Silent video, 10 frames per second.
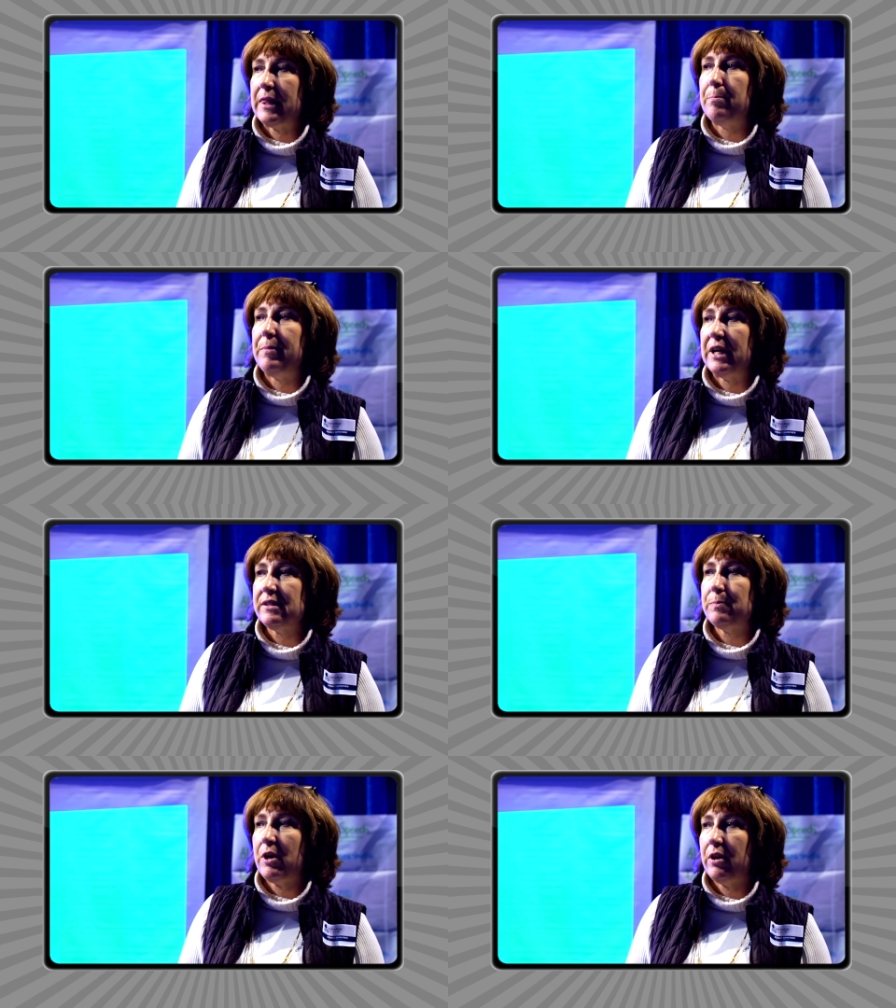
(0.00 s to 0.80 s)
The
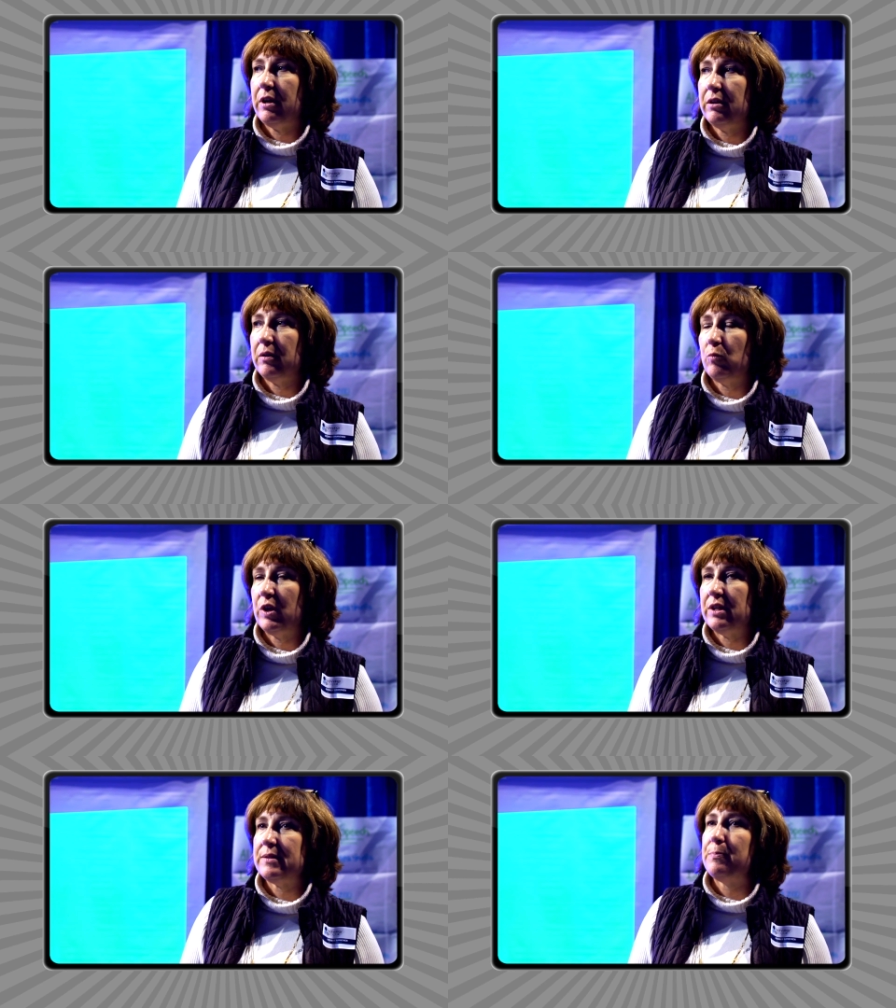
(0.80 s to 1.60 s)
best part
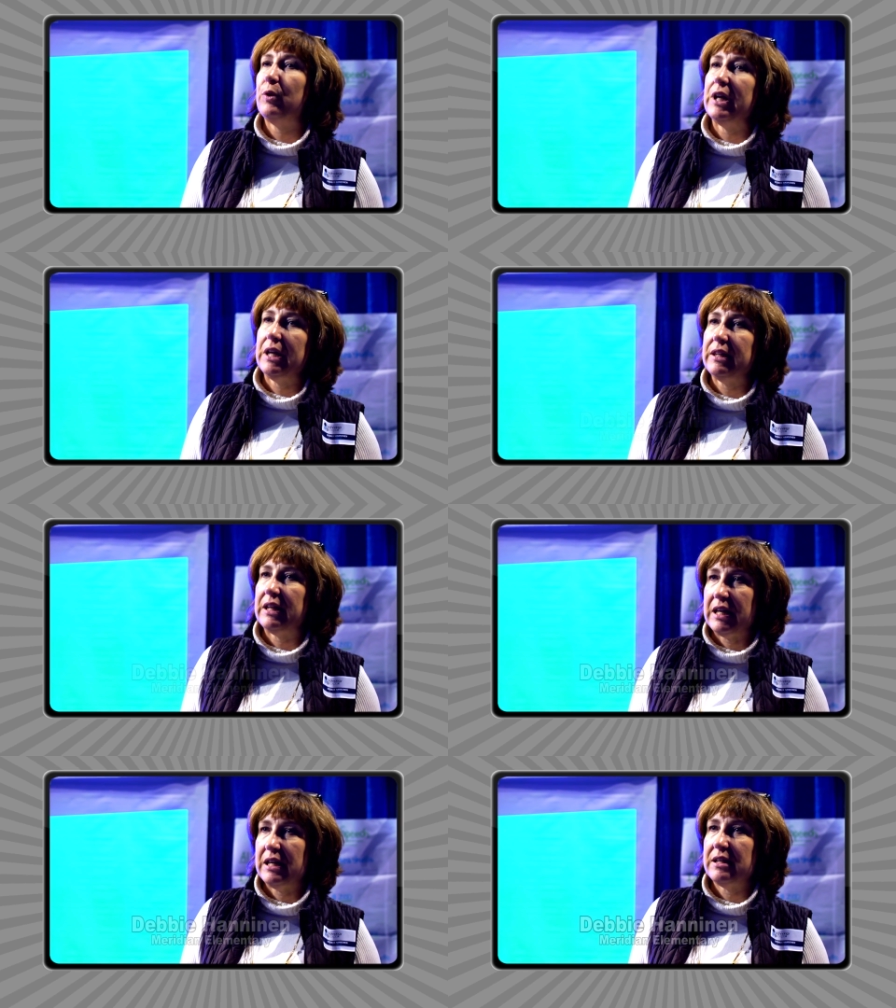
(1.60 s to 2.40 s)
was bringing
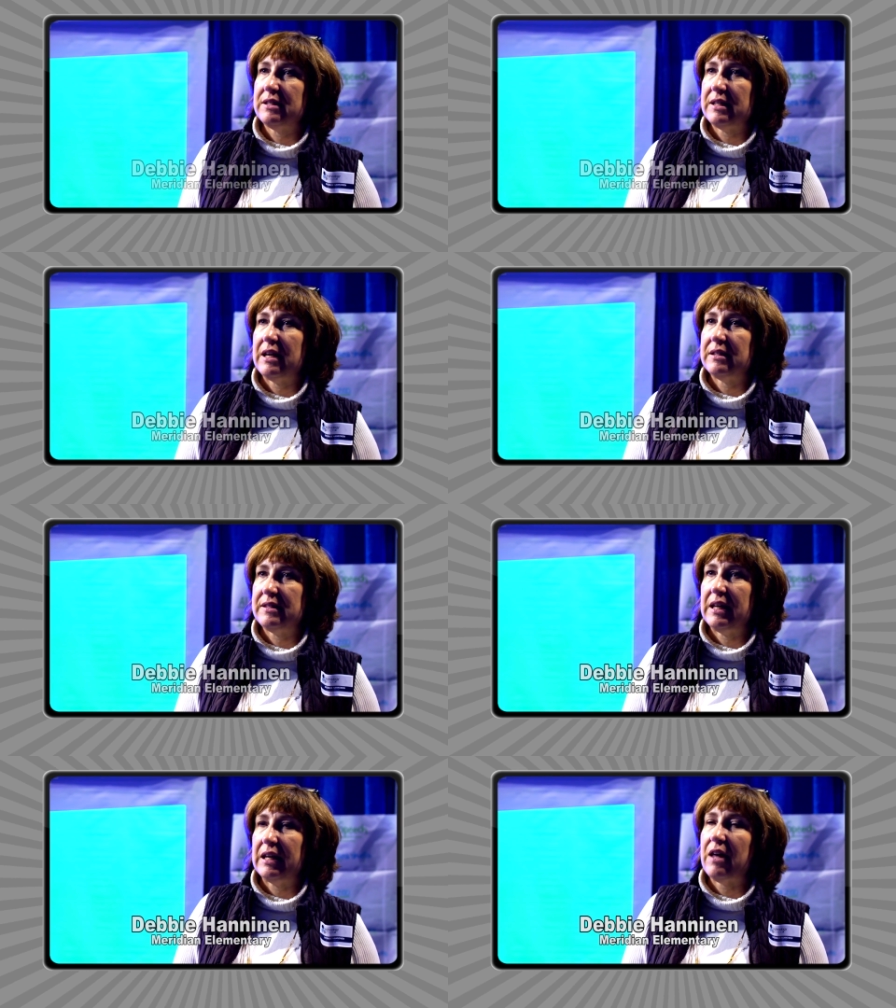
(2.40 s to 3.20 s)
the kids and
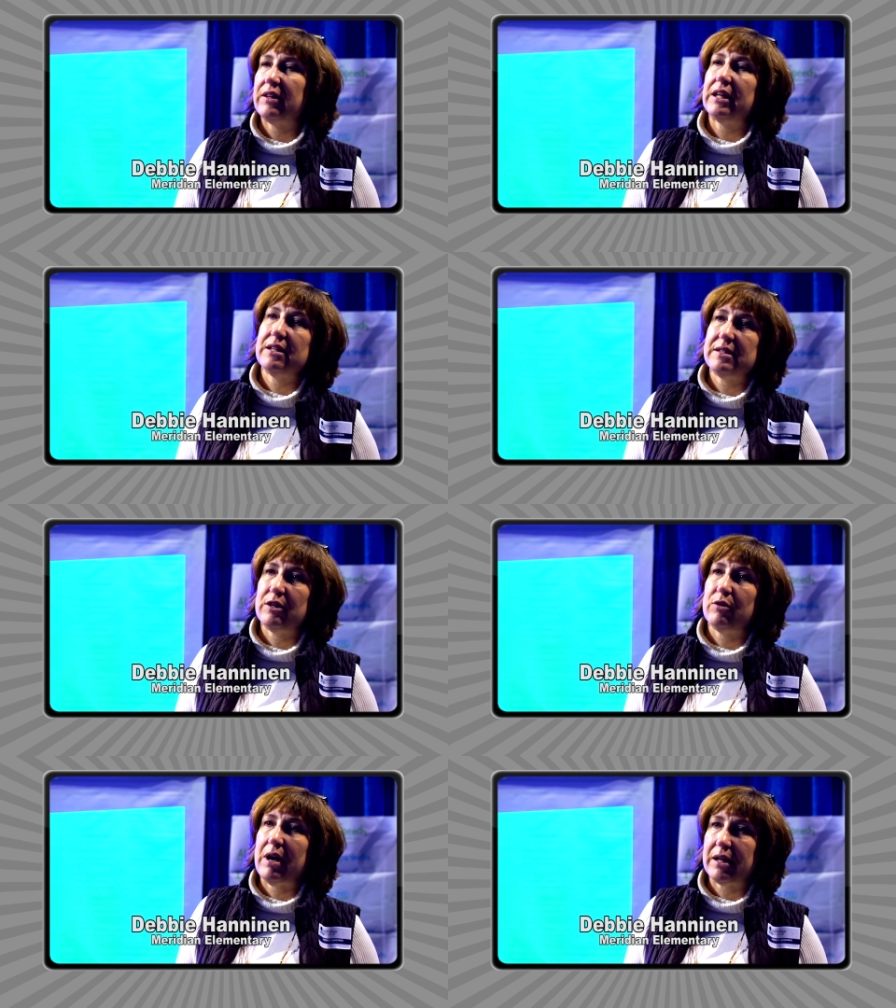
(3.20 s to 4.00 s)
seeing how the kids
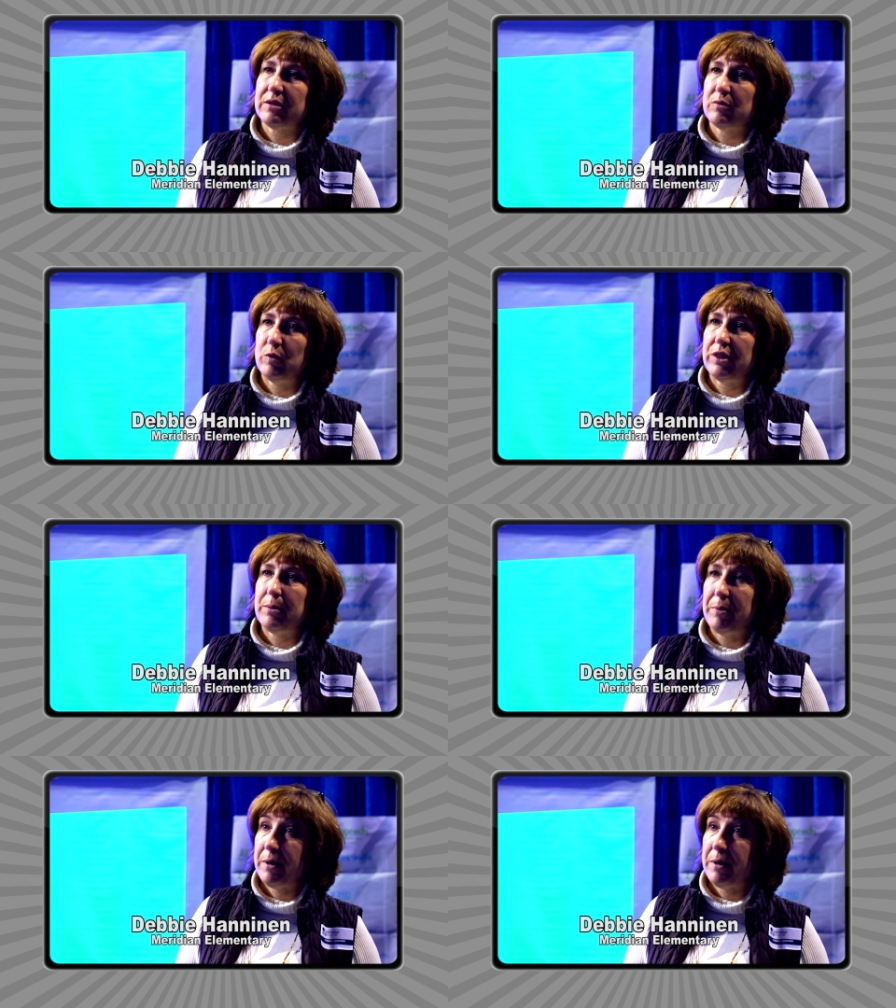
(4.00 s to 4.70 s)
interact with the